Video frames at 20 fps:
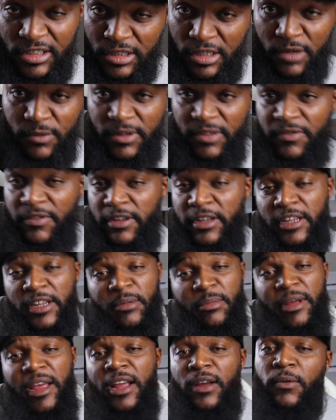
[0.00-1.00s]
my life. Look, we finna
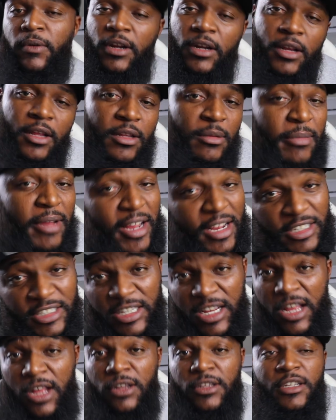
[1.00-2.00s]
get back with another
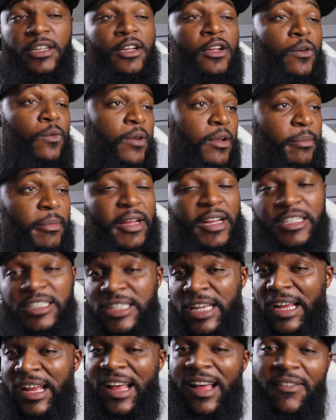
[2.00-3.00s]
Madchild. I only done one
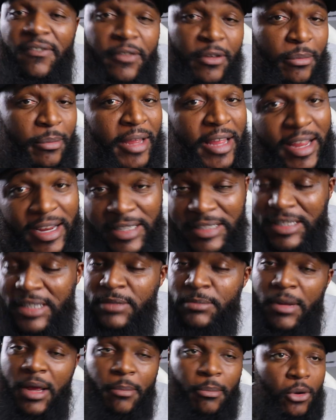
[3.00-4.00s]
Madchild. I feel bad because
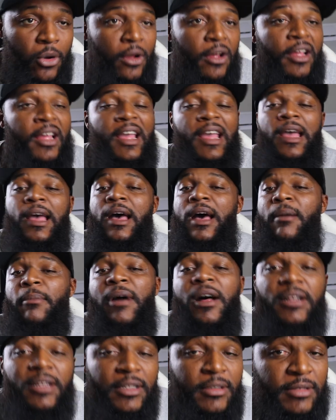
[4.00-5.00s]
that's my boy. I
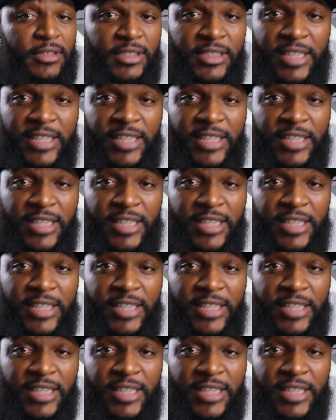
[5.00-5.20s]
bought the